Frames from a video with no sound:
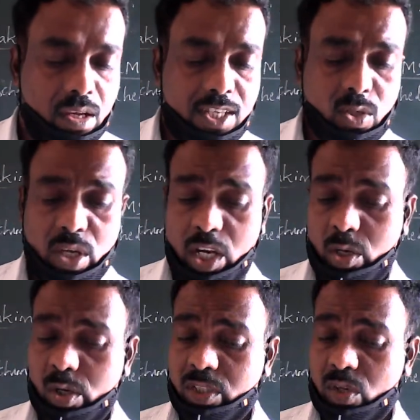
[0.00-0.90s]
So he
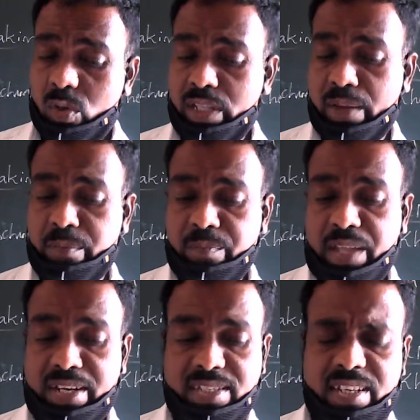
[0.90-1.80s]
looked through them
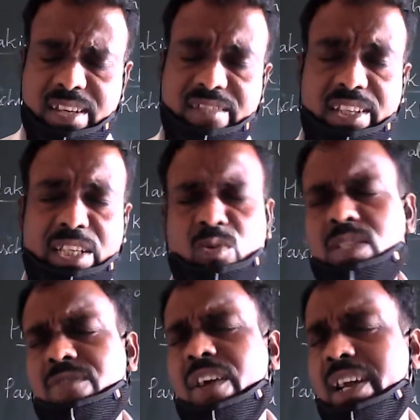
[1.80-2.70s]
and said everything
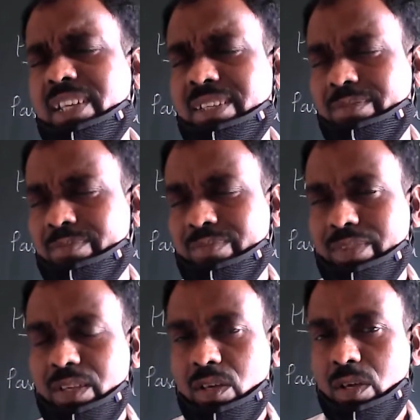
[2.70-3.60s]
was fine.
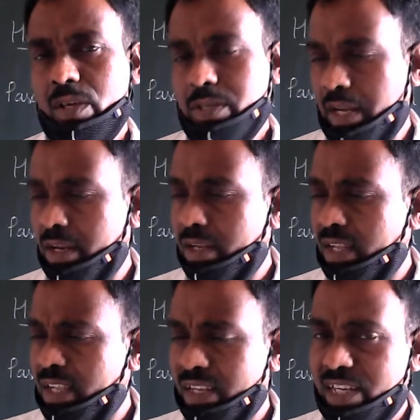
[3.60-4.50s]

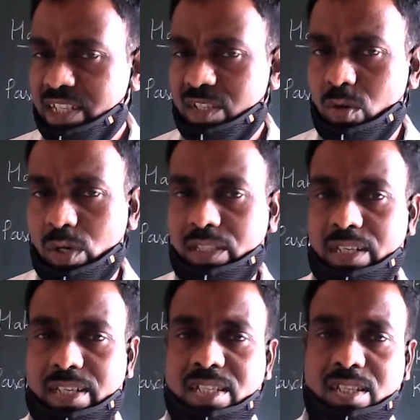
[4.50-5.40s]
Yella list nodi
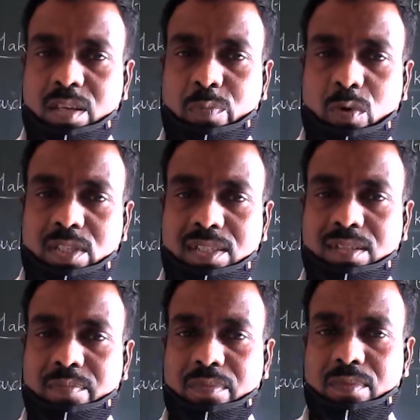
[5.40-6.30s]
the test reports
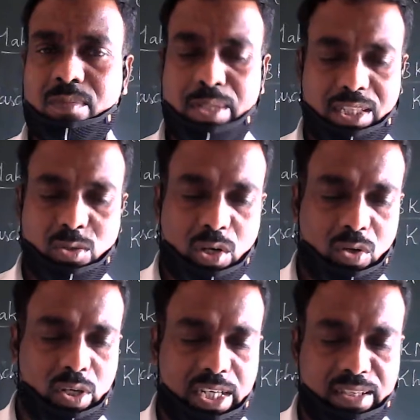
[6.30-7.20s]
matte ivaru
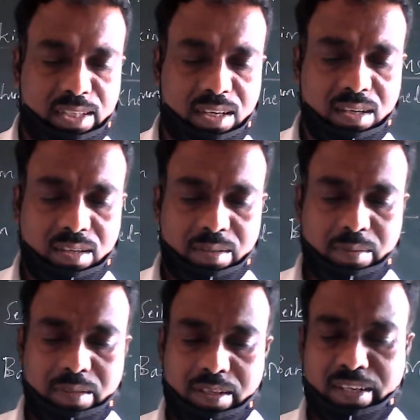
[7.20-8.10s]
nodi helda
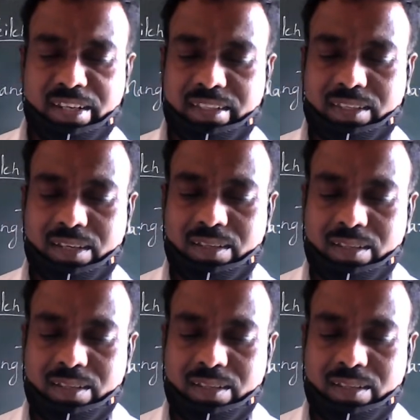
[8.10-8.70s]
enanta.